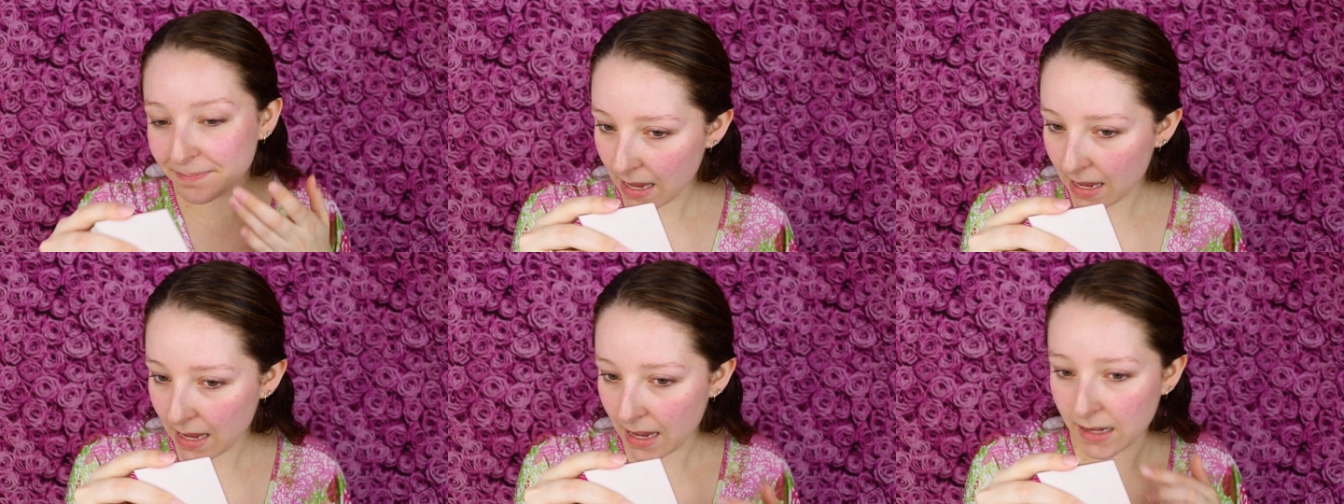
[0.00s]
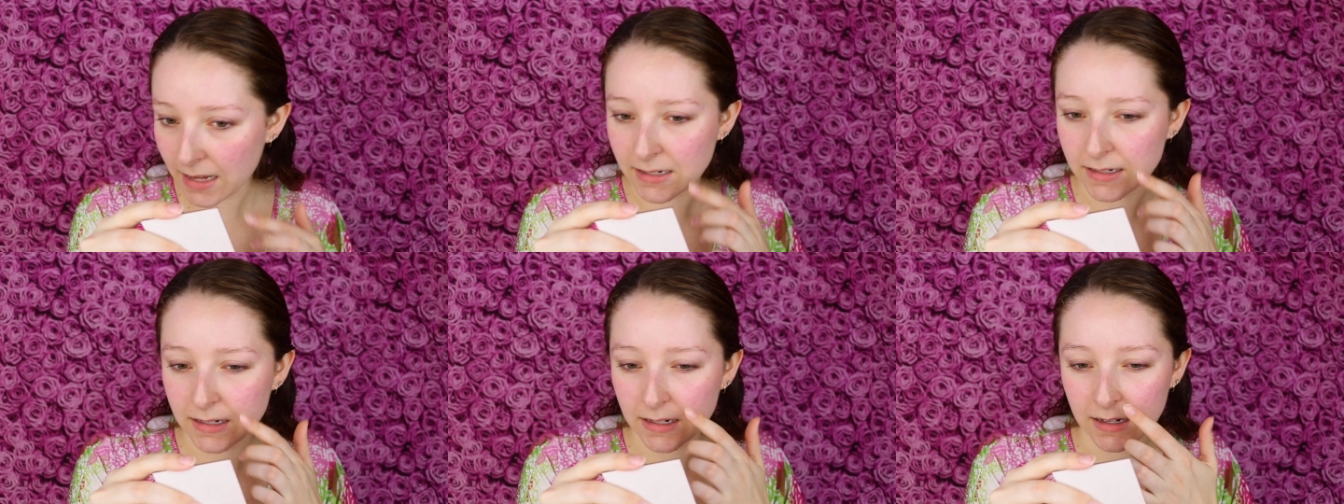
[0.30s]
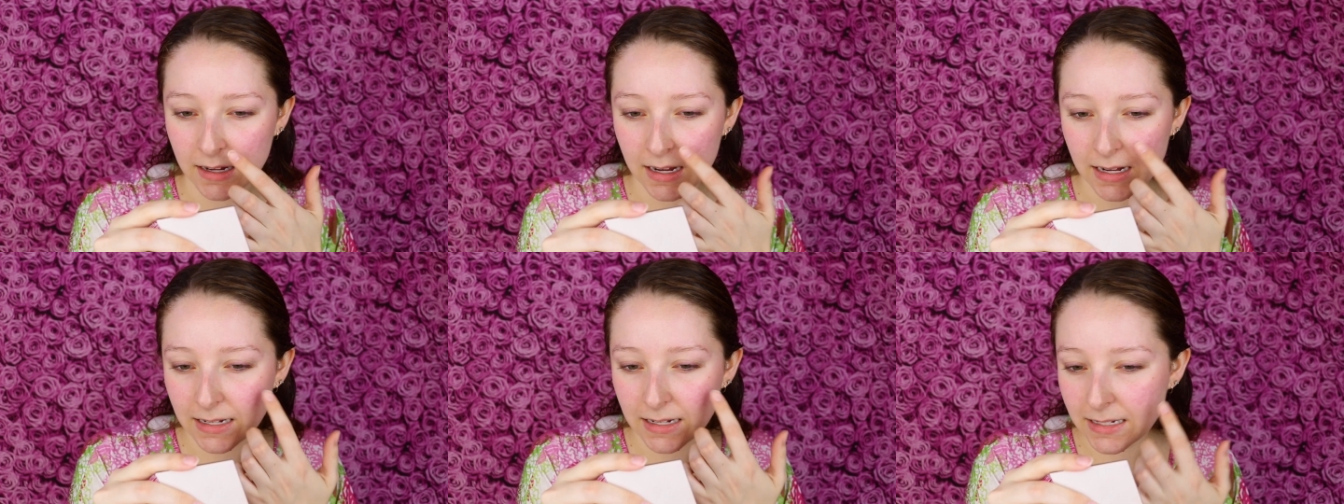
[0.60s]
And
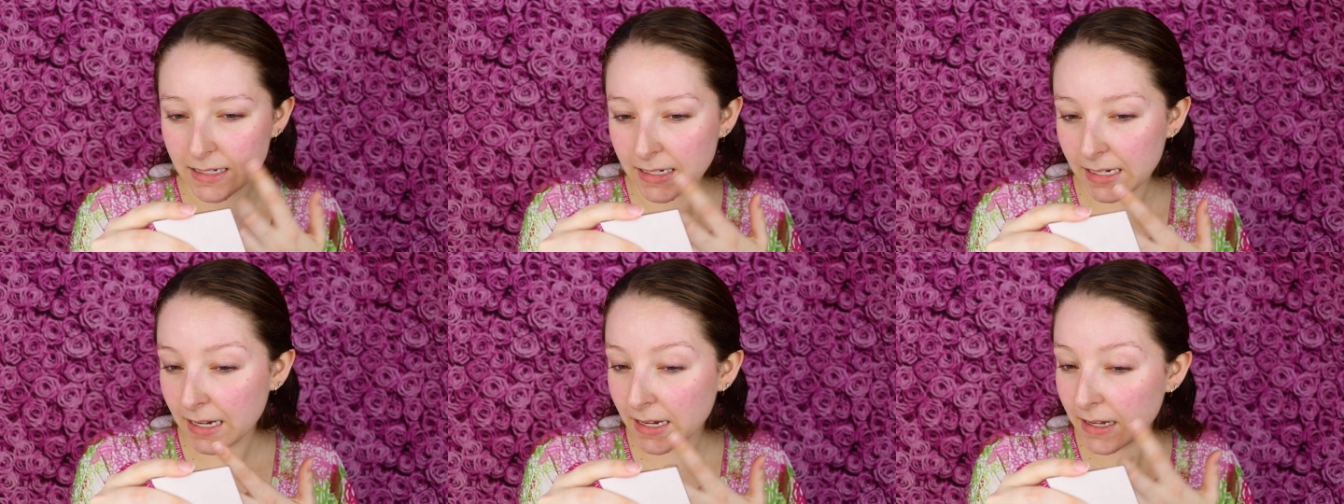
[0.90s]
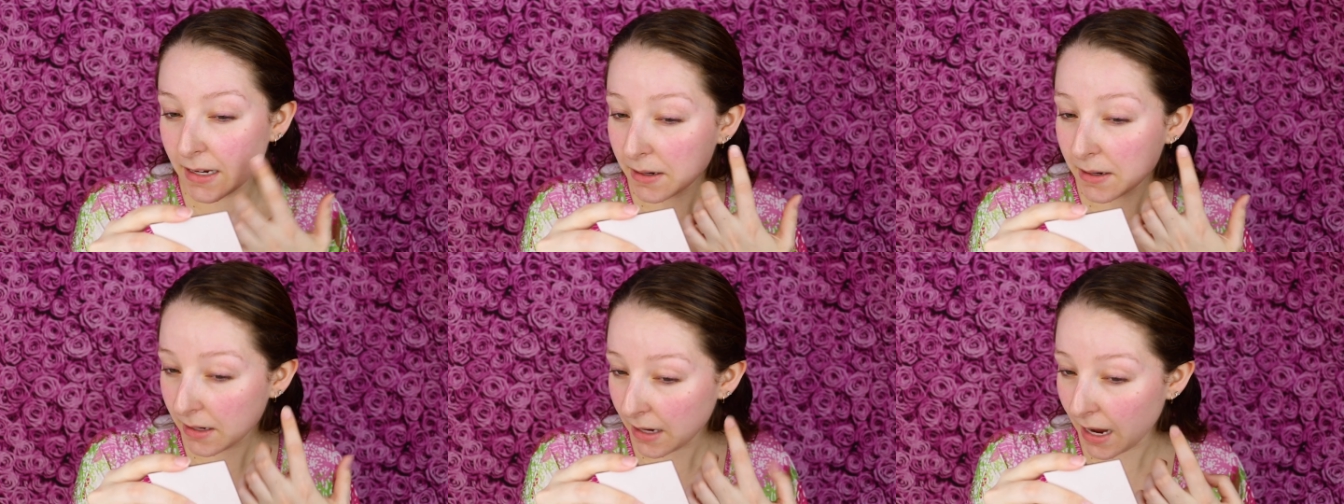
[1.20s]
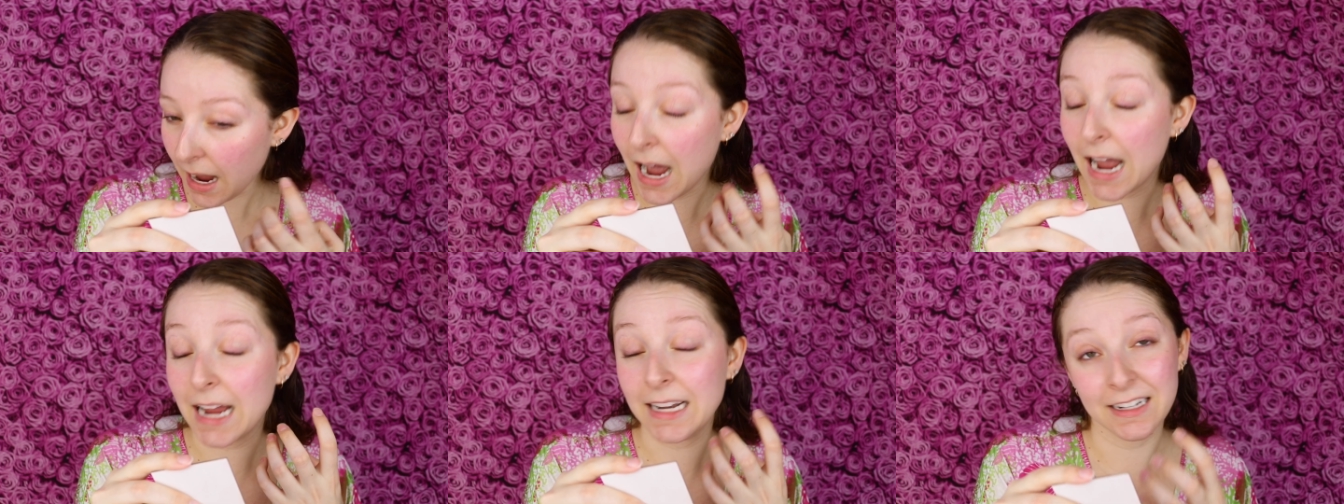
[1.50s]
it did
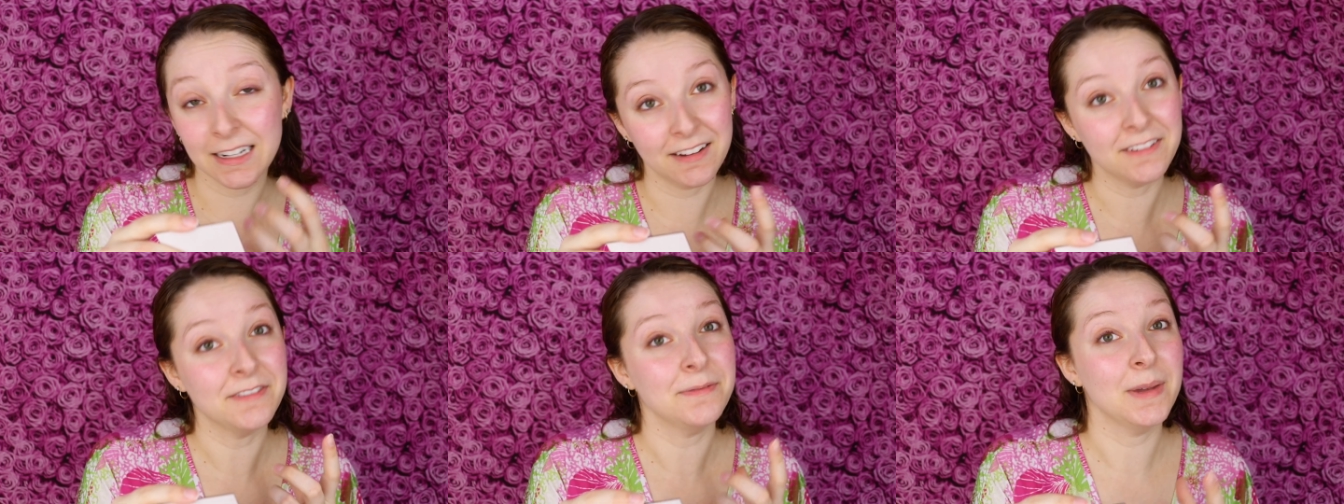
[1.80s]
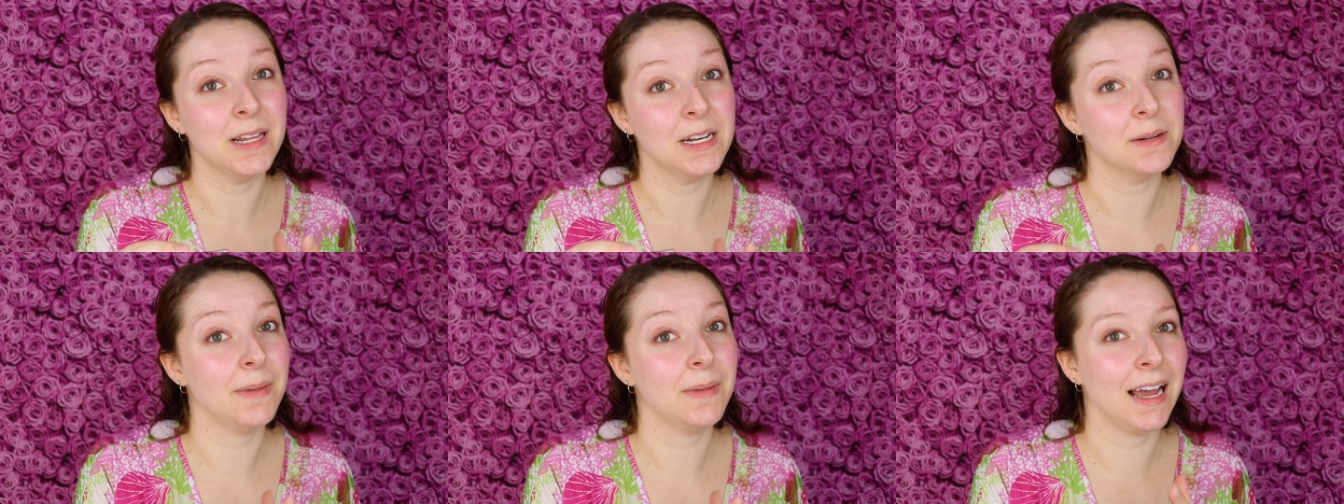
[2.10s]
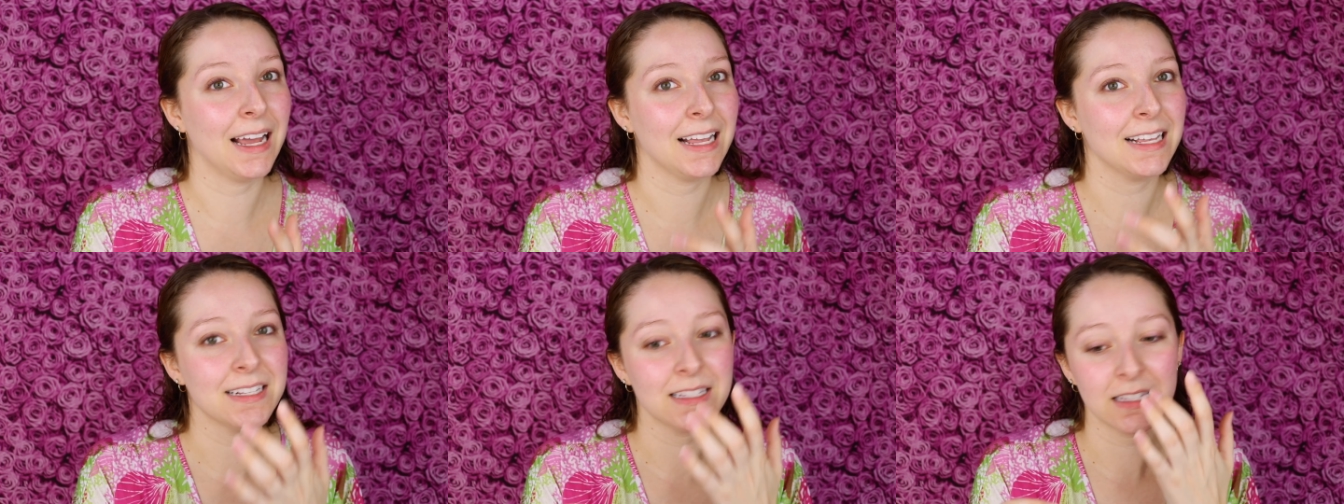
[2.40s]
kind of
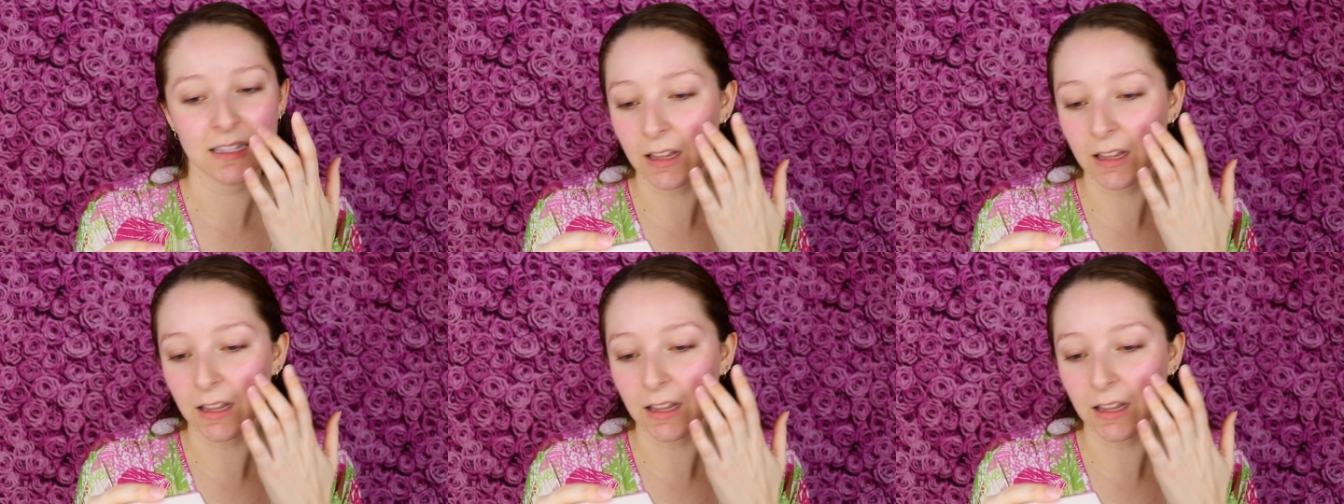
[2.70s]
minimize